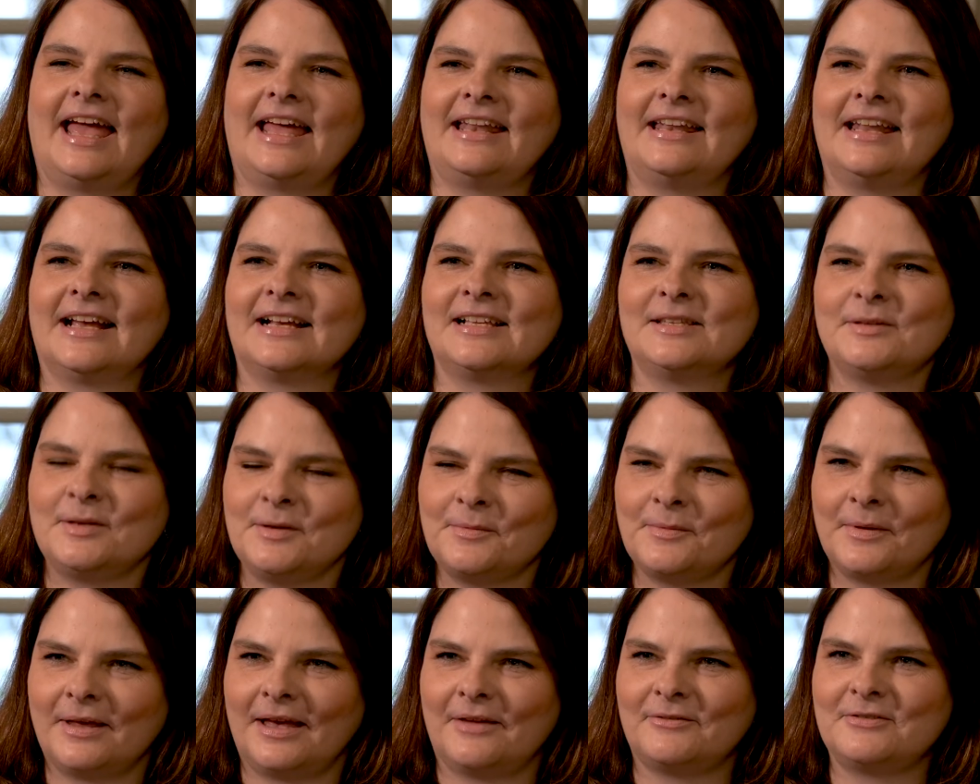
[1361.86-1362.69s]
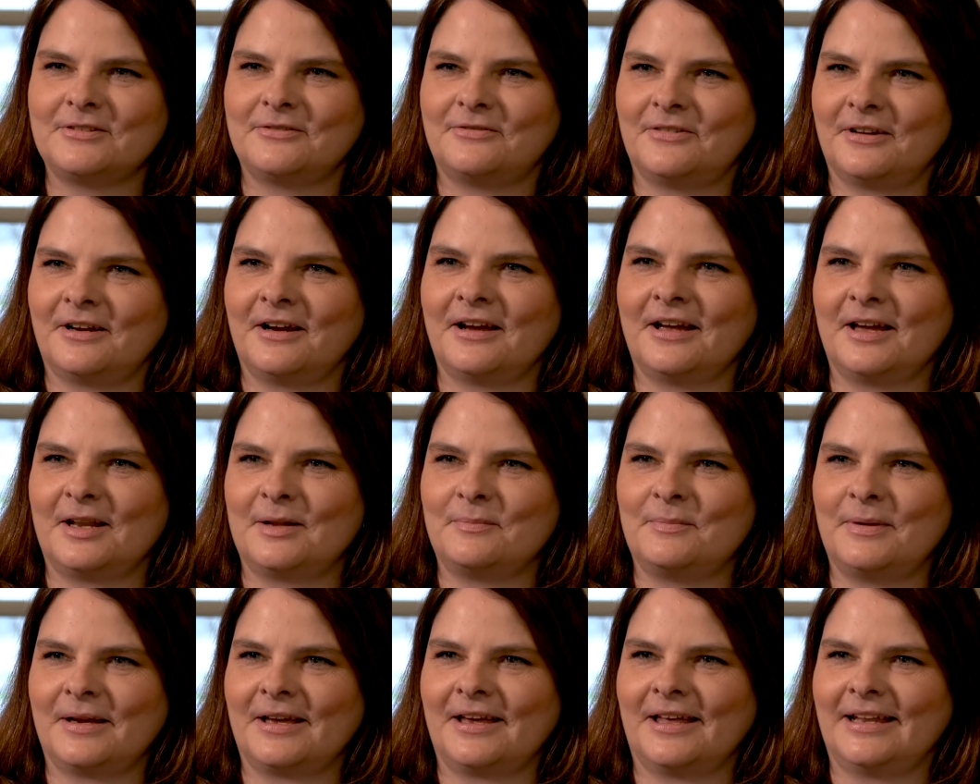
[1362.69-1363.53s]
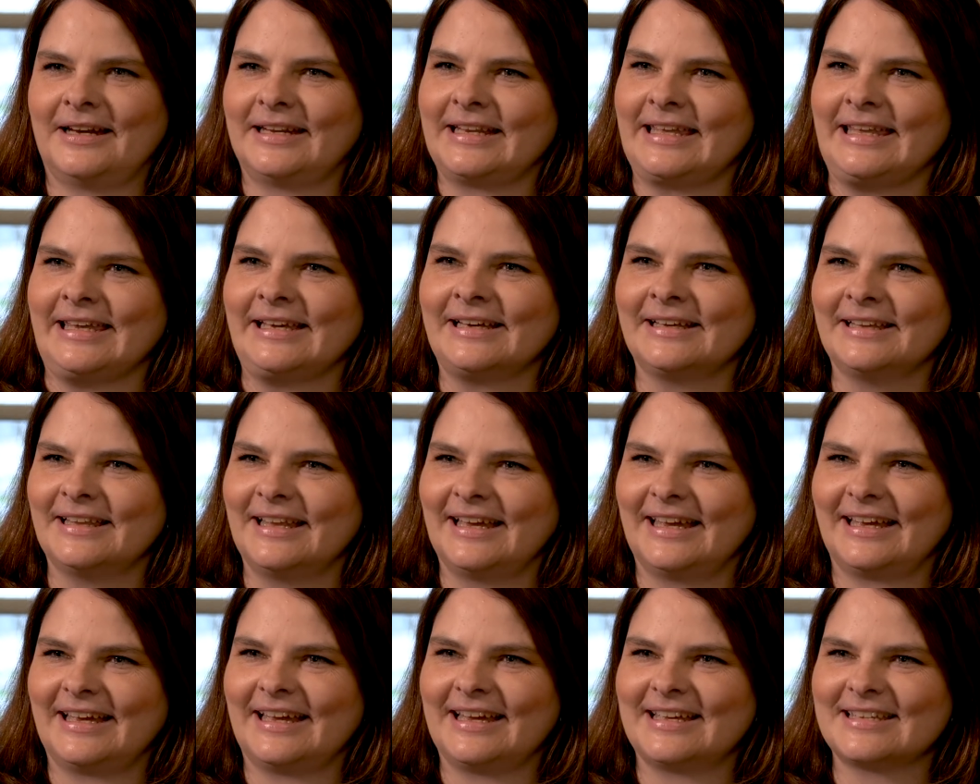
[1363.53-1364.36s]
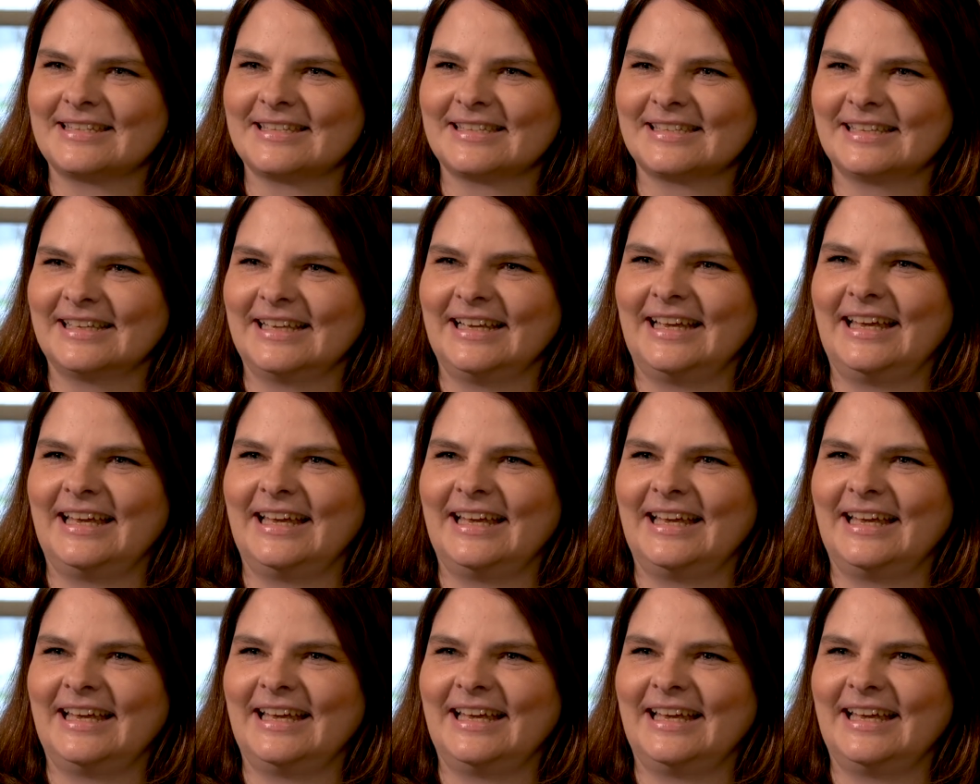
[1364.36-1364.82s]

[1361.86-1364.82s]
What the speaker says: And next week we'll have to figure out how to pick on an eagle, I guess.